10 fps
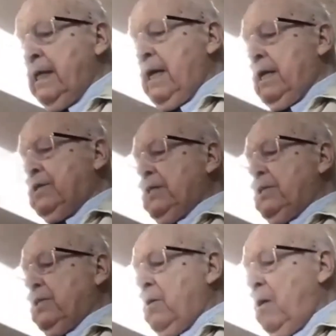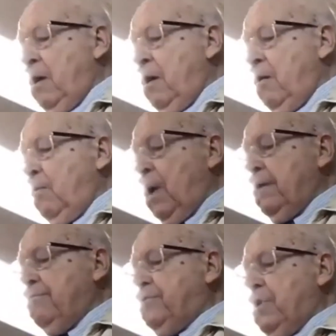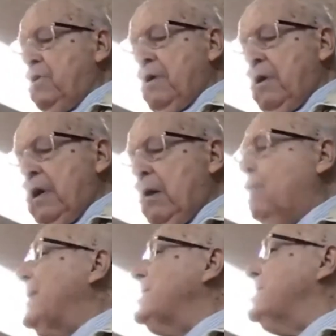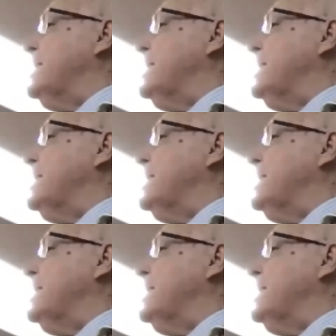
And teacher, what if Jonah went to